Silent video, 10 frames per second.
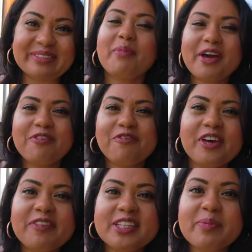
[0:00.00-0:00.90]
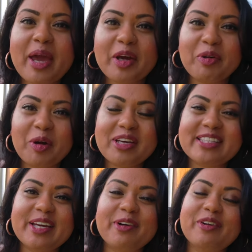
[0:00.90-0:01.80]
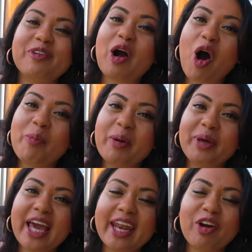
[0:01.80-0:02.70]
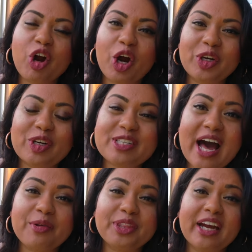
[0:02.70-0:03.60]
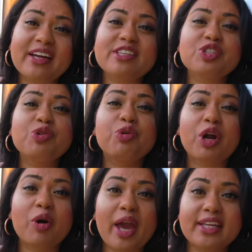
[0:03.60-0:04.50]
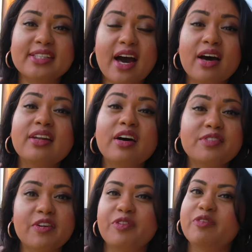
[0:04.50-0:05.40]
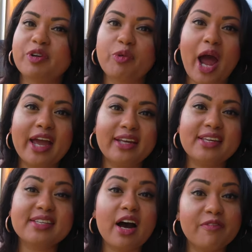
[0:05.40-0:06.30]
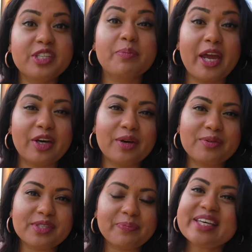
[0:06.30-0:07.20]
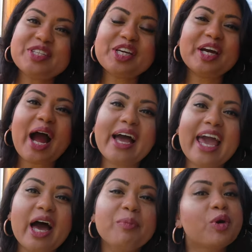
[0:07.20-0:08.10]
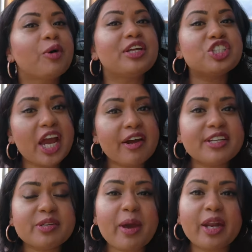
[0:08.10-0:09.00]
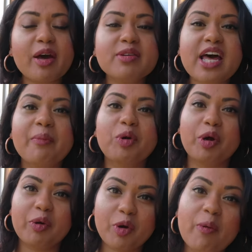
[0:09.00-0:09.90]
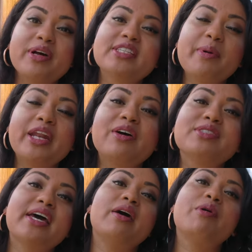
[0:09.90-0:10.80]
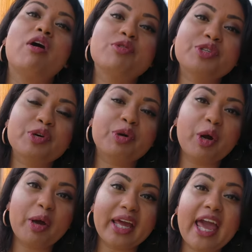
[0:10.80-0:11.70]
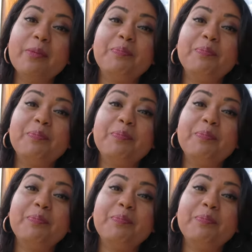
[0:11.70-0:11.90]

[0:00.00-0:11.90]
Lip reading: My fifth tomato growing secret for all my beginner gardeners out there is to grow a ton of different varieties of tomatoes. This year, I am growing cherry tomatoes, I'm growing Roma tomatoes, and I'm also growing a